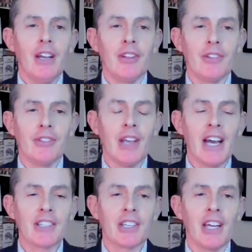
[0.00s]
the
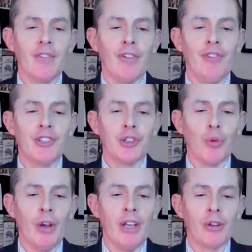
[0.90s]
tax kind of
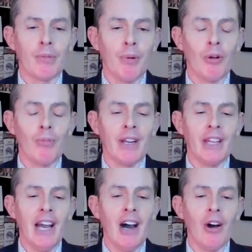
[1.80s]
efficient way you can pull
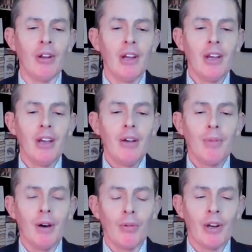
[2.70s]
money out.
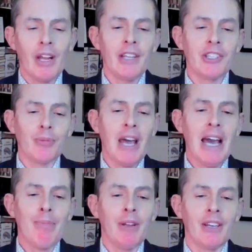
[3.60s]
But what ends up
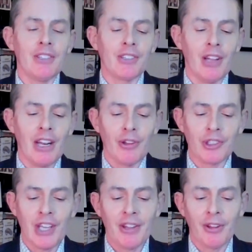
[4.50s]
happening is a lot of
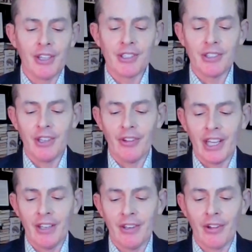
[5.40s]
those athletes, they
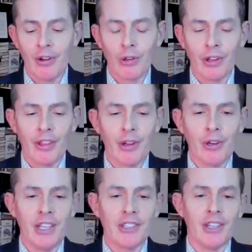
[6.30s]
get into their early
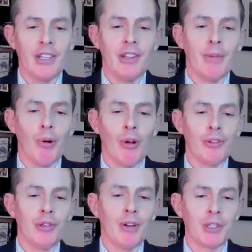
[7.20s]
30s and they pull
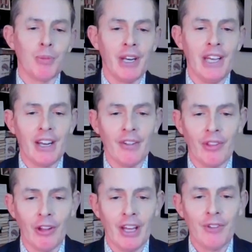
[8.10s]
too much money out of
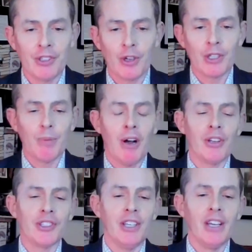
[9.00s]
the life insurance
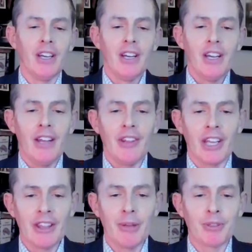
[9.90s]
policy and they
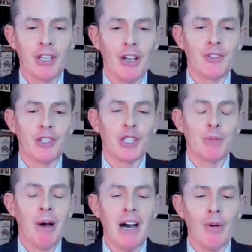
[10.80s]
get themselves in a
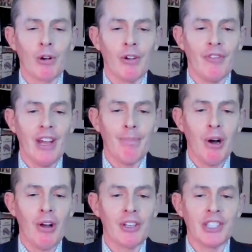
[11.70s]
spot where if that
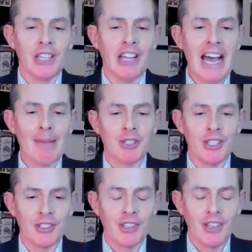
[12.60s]
policy
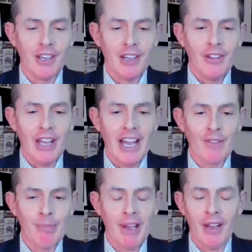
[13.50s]
lapses, they
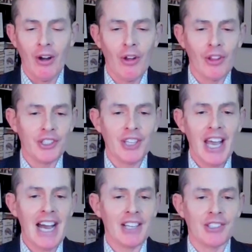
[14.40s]
have to pay all this
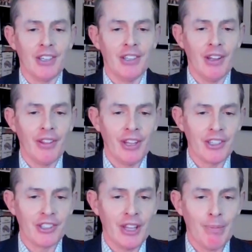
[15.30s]
tax on
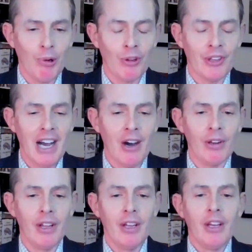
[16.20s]
things that they pulled
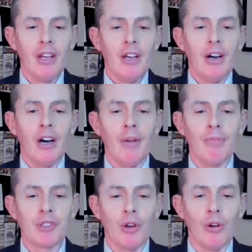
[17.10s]
out.
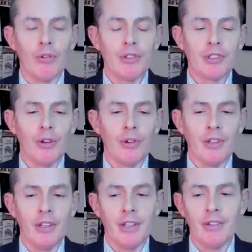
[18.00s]
So
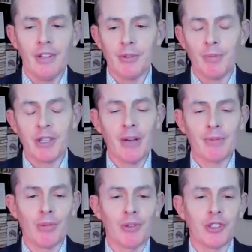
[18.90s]
it
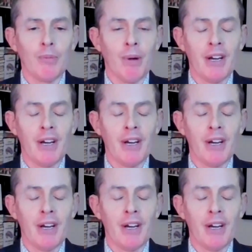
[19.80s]
becomes almost too